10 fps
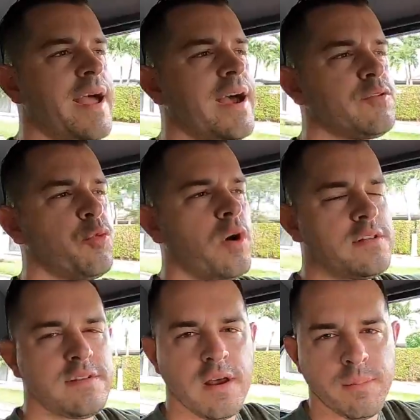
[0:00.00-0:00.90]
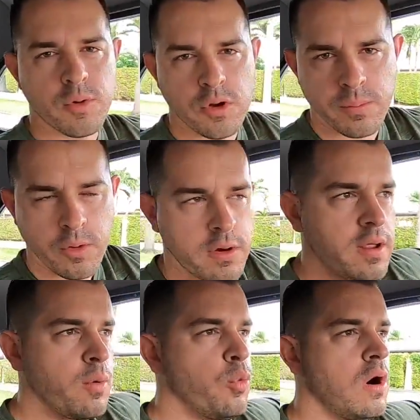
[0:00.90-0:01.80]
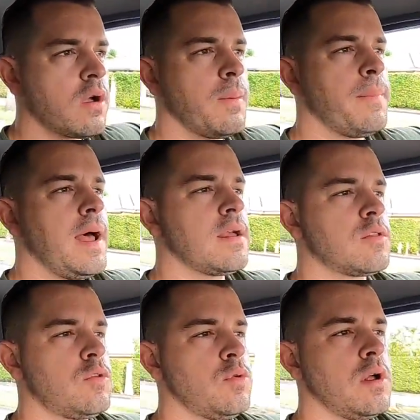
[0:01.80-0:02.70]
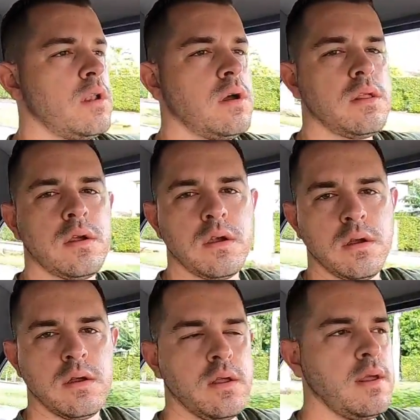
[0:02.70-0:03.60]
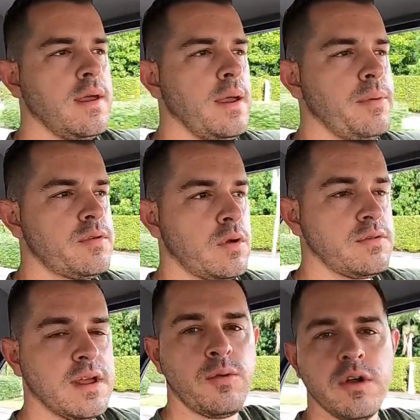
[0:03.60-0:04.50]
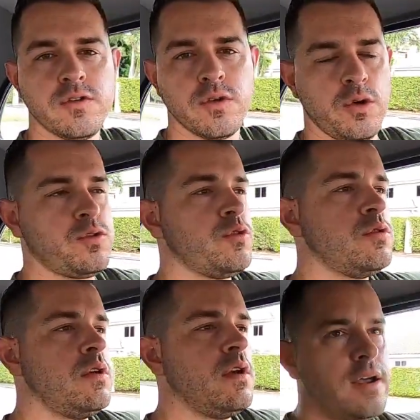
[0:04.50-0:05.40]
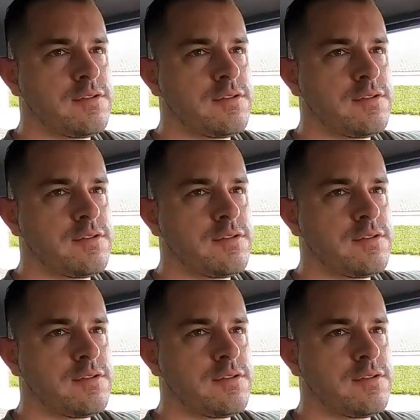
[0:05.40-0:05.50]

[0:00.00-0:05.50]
guys, what's up? Good morning. Welcome back to another episode of Generation Old School.